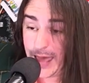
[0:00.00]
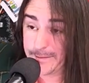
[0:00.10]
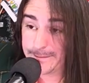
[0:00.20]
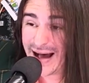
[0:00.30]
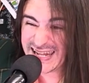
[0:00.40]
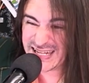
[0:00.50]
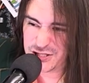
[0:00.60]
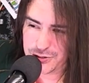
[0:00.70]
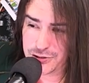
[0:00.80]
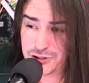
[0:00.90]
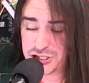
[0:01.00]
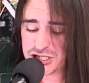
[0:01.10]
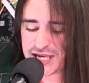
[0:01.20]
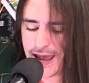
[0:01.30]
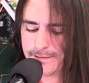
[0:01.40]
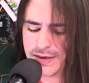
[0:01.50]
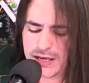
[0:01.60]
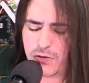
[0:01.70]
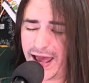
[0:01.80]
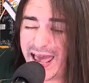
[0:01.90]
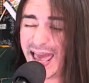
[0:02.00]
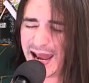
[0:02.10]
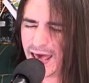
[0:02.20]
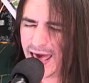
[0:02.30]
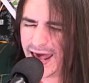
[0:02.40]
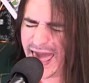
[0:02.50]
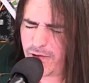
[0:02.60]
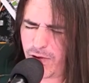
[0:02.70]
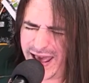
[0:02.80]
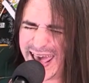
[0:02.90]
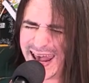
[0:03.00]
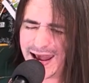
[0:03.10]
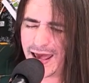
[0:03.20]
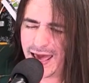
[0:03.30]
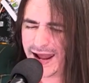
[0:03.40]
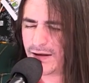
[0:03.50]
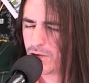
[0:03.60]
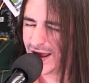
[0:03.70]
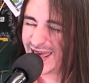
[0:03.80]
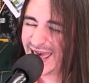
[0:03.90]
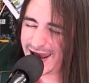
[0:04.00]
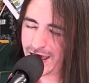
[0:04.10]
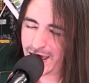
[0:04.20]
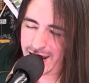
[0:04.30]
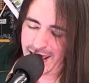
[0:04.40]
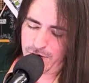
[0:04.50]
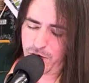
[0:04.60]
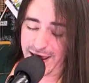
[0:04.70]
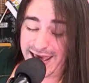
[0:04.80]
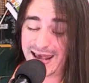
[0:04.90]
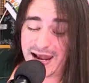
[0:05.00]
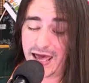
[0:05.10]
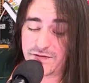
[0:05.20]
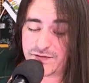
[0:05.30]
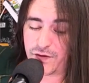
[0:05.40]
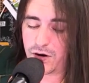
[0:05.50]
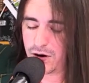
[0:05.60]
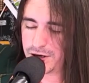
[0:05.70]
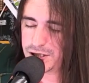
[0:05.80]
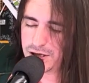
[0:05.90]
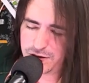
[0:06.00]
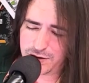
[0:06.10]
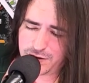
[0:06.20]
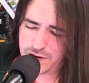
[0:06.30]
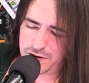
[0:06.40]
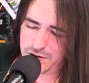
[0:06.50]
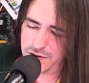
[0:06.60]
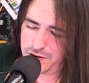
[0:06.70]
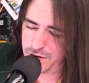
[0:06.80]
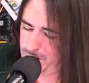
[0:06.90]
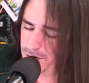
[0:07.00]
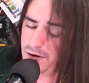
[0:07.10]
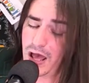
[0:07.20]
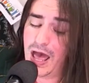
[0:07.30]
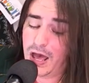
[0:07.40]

And my delusions kept me waiting and waiting and waiting and waiting for you.